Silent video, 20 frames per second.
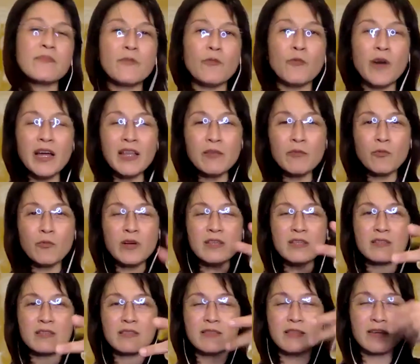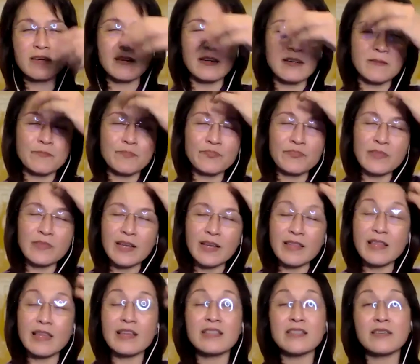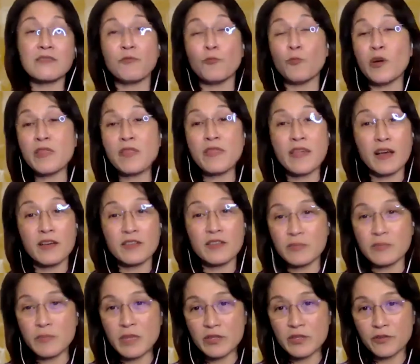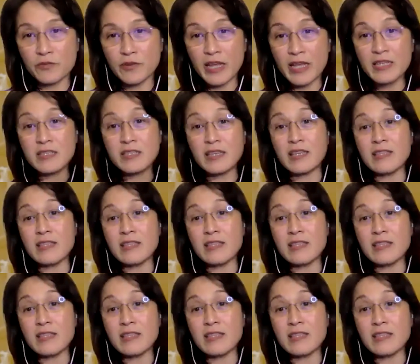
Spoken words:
One was I think it's a 1,000 meter race,